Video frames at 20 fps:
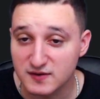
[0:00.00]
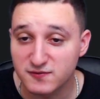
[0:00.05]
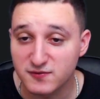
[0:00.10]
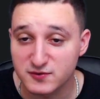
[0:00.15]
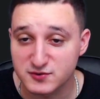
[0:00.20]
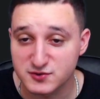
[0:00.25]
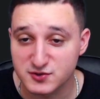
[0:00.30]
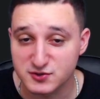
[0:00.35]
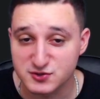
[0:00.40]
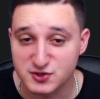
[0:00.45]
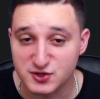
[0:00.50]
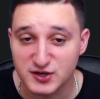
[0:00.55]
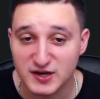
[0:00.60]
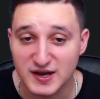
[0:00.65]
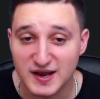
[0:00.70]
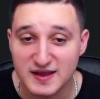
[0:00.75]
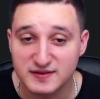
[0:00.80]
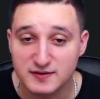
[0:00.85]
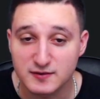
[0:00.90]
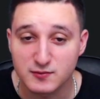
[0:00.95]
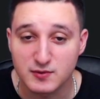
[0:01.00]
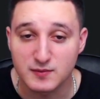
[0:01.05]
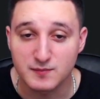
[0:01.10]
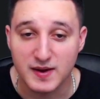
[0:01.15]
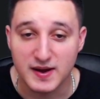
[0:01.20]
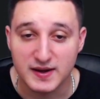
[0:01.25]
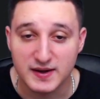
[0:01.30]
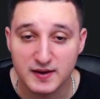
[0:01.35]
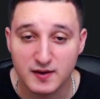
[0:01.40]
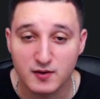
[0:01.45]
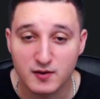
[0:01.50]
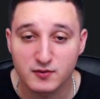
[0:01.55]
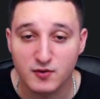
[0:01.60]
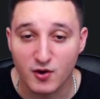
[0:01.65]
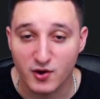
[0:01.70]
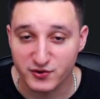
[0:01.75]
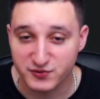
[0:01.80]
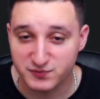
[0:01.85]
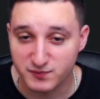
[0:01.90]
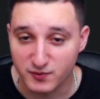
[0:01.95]
infrastructure is remaining on
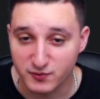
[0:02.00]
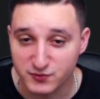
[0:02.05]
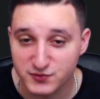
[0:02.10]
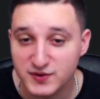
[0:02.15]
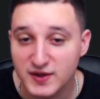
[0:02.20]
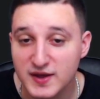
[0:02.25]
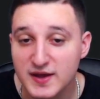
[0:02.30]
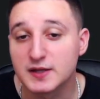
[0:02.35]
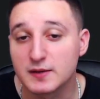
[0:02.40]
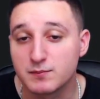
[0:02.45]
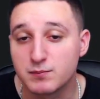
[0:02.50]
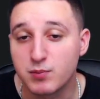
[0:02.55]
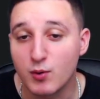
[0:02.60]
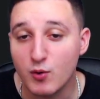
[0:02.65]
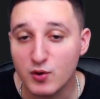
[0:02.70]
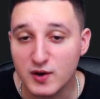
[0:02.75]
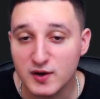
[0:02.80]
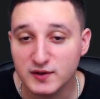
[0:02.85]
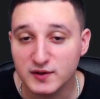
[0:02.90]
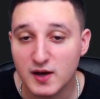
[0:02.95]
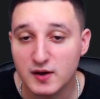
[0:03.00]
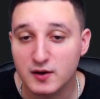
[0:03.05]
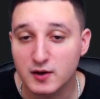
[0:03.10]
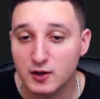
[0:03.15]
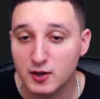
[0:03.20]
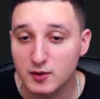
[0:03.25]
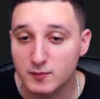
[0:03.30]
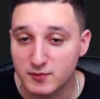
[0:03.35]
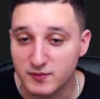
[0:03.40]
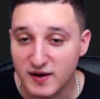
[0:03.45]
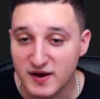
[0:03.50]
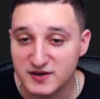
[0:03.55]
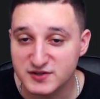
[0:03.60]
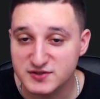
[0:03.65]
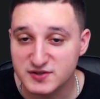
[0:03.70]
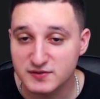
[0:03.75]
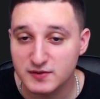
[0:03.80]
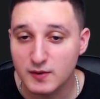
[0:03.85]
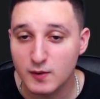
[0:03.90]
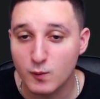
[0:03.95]
Cosmos. The Polkadot
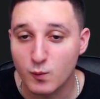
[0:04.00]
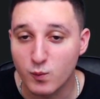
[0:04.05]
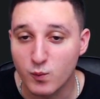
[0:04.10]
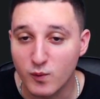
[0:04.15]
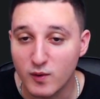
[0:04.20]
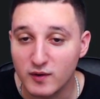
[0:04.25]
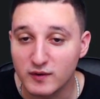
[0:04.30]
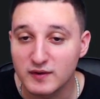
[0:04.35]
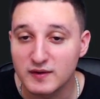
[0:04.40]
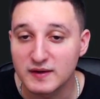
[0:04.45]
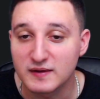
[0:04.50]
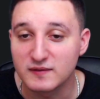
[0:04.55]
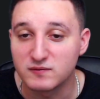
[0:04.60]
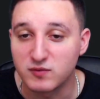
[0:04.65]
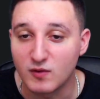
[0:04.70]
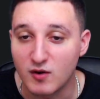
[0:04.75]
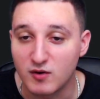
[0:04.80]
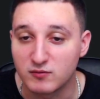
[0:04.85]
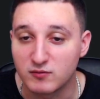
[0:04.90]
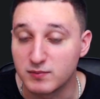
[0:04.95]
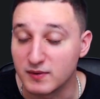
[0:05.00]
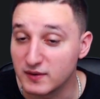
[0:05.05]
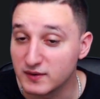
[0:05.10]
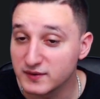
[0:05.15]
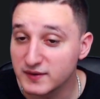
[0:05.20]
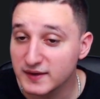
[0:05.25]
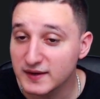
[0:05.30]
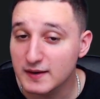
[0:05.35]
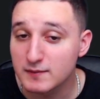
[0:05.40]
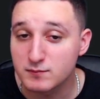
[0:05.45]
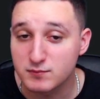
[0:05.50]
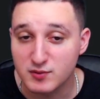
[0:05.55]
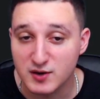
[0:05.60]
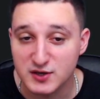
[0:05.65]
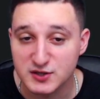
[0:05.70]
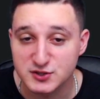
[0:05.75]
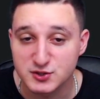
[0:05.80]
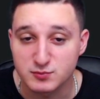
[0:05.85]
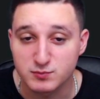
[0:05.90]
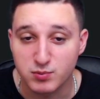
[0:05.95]
collaboration will involve building a
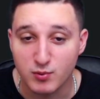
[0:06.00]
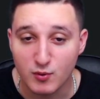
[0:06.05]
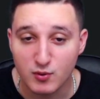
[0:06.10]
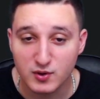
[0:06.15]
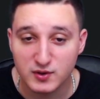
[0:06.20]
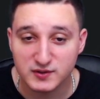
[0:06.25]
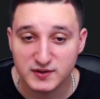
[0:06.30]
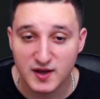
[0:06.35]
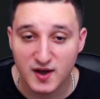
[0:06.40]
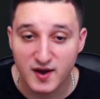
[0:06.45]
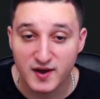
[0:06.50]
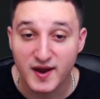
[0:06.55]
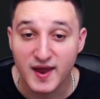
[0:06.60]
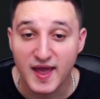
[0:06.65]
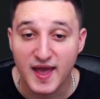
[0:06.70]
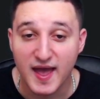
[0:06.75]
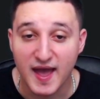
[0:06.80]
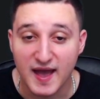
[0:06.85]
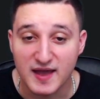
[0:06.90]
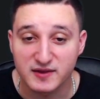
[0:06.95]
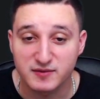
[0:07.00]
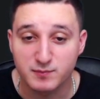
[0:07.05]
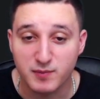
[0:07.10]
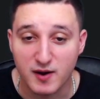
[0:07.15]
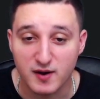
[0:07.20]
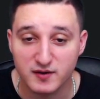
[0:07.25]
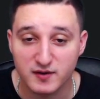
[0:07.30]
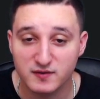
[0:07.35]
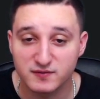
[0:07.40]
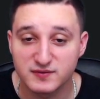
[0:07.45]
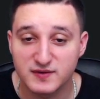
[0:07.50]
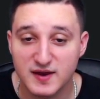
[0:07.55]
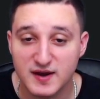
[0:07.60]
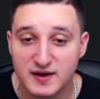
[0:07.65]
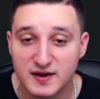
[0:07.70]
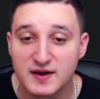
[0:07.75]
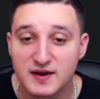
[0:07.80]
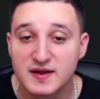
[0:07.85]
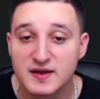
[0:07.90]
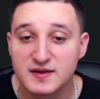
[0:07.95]
bridge to Polkadot as part of
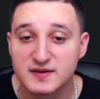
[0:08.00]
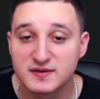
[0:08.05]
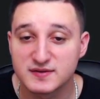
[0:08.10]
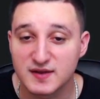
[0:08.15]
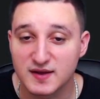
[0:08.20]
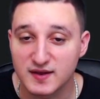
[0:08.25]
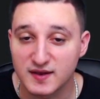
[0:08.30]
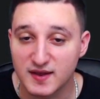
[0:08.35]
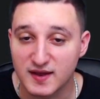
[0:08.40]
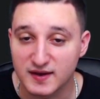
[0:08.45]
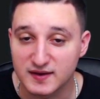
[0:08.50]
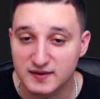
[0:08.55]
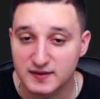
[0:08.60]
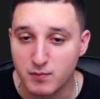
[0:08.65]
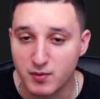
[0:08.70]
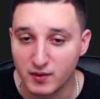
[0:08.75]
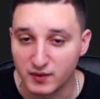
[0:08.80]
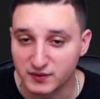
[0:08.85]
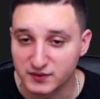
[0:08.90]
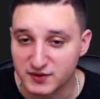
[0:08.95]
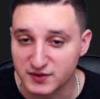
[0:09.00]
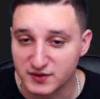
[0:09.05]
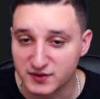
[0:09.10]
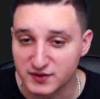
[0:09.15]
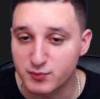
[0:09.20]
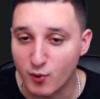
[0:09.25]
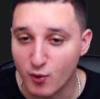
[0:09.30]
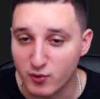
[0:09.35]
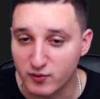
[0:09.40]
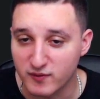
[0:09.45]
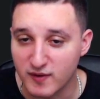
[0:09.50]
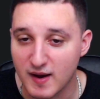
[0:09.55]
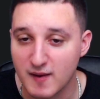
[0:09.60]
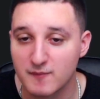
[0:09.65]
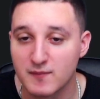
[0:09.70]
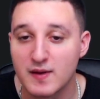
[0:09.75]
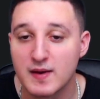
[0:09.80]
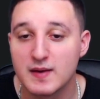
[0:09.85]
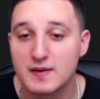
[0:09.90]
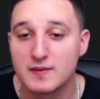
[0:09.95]
their Select Builders
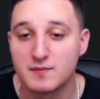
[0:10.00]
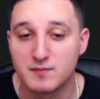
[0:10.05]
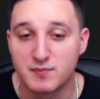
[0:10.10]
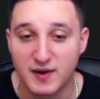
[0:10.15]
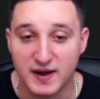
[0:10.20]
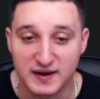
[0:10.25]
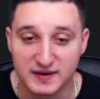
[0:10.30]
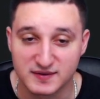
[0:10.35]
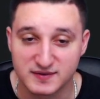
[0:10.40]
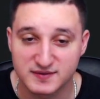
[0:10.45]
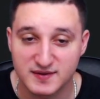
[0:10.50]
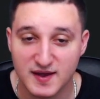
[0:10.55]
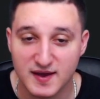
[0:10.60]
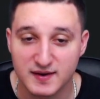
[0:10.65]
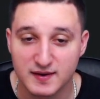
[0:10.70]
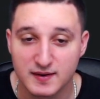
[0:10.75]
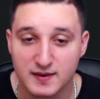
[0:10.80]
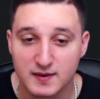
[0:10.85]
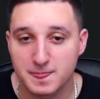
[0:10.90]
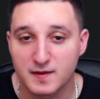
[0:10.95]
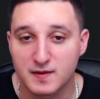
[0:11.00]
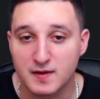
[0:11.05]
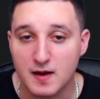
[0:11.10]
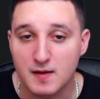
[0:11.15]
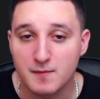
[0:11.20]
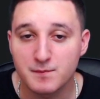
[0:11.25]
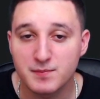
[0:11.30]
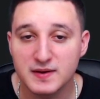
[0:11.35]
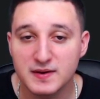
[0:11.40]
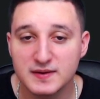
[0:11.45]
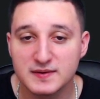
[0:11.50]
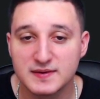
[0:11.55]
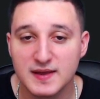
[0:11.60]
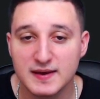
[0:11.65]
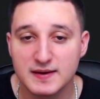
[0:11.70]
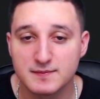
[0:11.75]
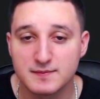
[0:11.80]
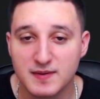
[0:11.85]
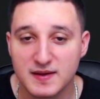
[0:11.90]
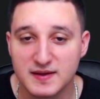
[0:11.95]
program, Bains said. The company
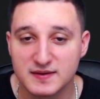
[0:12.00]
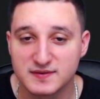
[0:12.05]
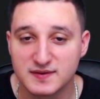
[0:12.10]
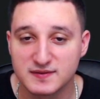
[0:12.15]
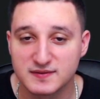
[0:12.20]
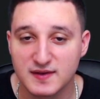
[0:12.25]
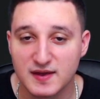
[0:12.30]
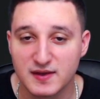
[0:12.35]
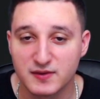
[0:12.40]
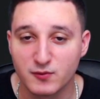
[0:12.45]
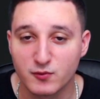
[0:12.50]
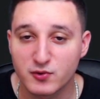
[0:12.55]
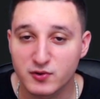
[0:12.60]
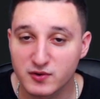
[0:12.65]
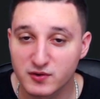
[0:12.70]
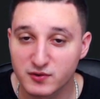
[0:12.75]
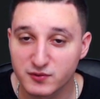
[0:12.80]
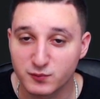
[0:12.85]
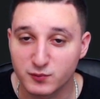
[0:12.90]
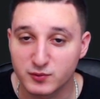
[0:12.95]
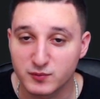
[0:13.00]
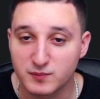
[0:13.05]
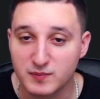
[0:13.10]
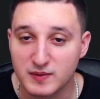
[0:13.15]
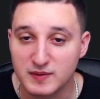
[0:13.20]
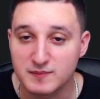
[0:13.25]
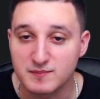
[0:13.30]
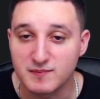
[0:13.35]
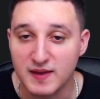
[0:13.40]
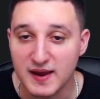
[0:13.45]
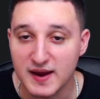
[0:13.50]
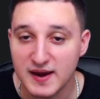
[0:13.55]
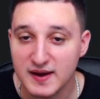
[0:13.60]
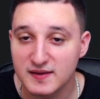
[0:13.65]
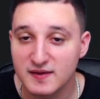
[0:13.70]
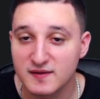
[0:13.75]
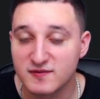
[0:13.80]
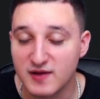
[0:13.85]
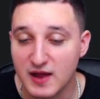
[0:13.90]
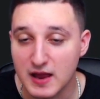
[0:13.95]
databases and oracles will be
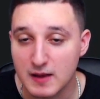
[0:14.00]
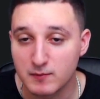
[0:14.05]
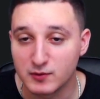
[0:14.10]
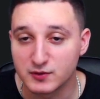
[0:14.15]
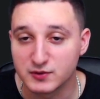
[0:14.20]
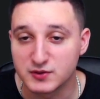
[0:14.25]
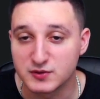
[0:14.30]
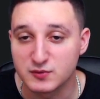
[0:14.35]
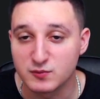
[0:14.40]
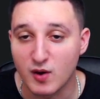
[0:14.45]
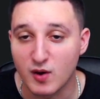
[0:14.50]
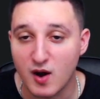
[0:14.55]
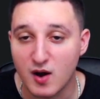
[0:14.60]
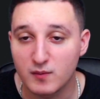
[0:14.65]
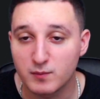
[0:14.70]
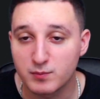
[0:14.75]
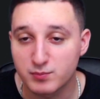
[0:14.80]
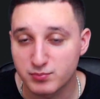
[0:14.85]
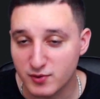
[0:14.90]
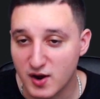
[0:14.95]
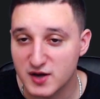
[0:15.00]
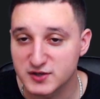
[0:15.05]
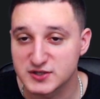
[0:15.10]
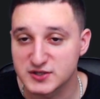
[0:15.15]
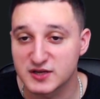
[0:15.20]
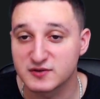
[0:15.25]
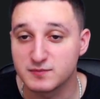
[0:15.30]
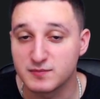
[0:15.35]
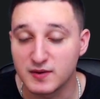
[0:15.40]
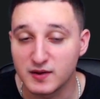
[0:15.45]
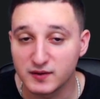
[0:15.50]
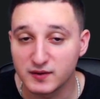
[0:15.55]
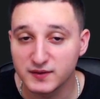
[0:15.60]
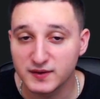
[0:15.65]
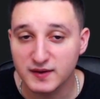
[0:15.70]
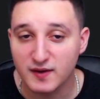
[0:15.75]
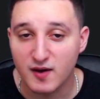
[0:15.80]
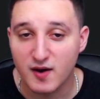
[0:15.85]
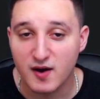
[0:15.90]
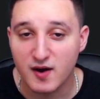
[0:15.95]
made available to all projects
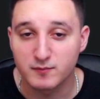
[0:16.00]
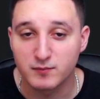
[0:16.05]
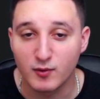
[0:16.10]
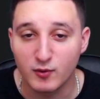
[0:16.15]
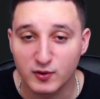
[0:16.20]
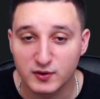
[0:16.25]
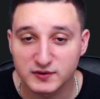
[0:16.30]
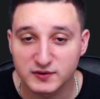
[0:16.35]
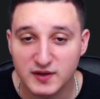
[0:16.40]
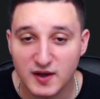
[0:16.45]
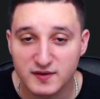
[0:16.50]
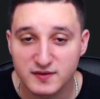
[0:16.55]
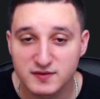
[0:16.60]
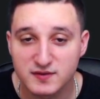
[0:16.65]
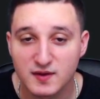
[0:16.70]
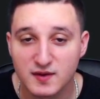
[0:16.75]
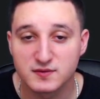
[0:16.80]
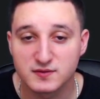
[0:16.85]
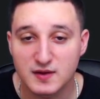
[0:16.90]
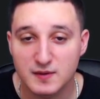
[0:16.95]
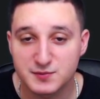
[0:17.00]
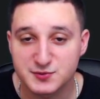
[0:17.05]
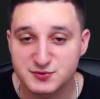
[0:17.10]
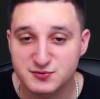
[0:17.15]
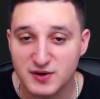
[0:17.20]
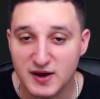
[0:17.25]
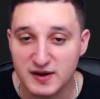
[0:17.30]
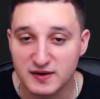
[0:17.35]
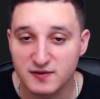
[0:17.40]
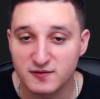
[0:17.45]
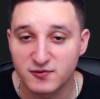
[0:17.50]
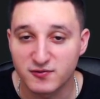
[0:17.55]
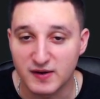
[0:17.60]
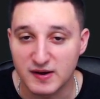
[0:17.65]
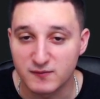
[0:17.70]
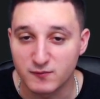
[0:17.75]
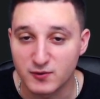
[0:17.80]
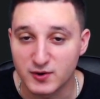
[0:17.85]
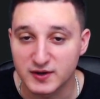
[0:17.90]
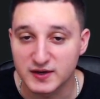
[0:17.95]
building on Polkadot's Substrate
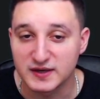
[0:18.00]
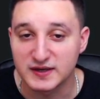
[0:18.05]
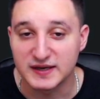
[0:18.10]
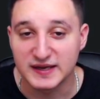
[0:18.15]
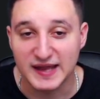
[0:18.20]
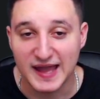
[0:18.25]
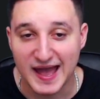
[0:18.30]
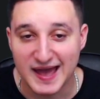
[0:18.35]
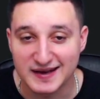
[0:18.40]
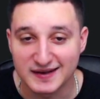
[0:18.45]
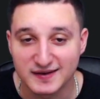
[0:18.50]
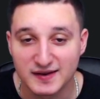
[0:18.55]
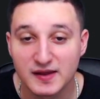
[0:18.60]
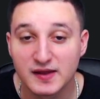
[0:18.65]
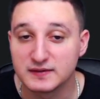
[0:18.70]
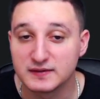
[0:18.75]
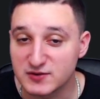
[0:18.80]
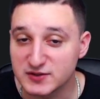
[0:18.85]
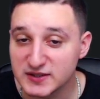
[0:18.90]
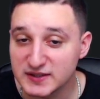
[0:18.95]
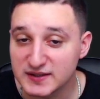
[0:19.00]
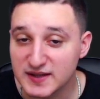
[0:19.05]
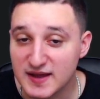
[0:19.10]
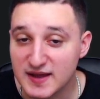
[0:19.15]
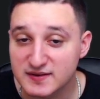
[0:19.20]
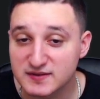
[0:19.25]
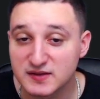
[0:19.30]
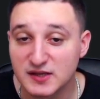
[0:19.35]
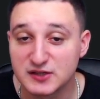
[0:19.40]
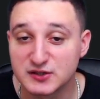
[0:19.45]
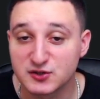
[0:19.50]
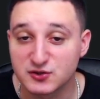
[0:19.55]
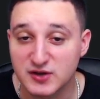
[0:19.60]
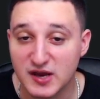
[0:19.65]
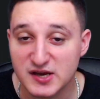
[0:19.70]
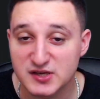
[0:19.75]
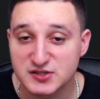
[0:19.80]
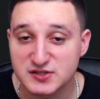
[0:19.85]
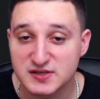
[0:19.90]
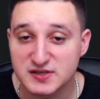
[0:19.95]
framework, he added. Nevertheless, the
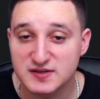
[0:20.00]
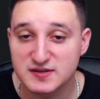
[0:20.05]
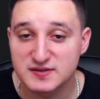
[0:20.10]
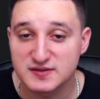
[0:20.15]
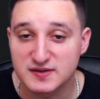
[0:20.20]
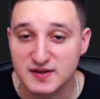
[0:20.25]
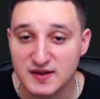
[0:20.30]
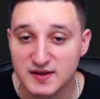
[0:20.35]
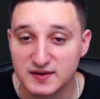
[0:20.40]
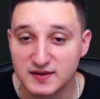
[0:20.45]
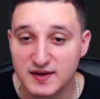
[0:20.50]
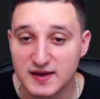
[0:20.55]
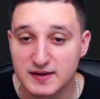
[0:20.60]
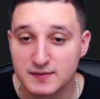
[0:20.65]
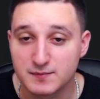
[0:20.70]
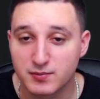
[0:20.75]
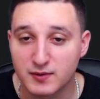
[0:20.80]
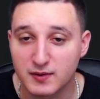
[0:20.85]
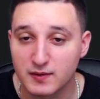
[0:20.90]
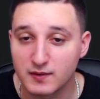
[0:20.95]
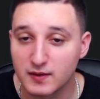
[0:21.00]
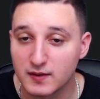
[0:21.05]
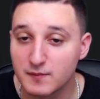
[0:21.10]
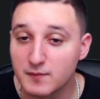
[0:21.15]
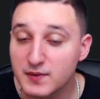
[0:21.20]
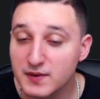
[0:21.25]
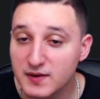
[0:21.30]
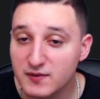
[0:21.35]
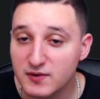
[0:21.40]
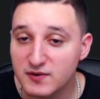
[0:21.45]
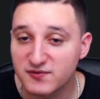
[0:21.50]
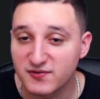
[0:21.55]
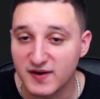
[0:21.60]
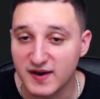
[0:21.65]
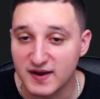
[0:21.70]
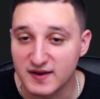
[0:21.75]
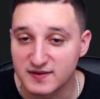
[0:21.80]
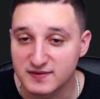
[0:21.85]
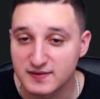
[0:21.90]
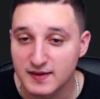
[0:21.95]
integration is still in preliminary
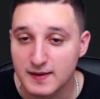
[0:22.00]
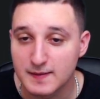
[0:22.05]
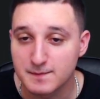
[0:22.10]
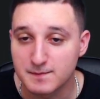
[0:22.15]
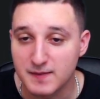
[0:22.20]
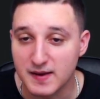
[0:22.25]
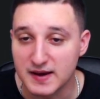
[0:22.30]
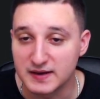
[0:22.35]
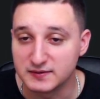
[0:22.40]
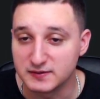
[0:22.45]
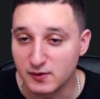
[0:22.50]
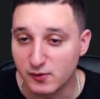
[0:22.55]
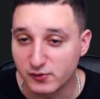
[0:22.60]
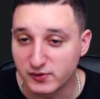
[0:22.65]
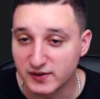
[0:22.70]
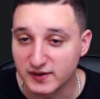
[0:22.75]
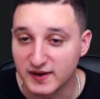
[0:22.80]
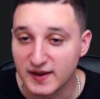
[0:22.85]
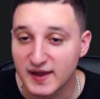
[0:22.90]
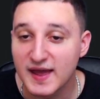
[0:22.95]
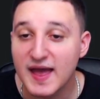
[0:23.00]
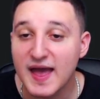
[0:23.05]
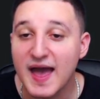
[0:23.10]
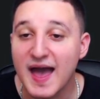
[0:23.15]
phase, Bains noted.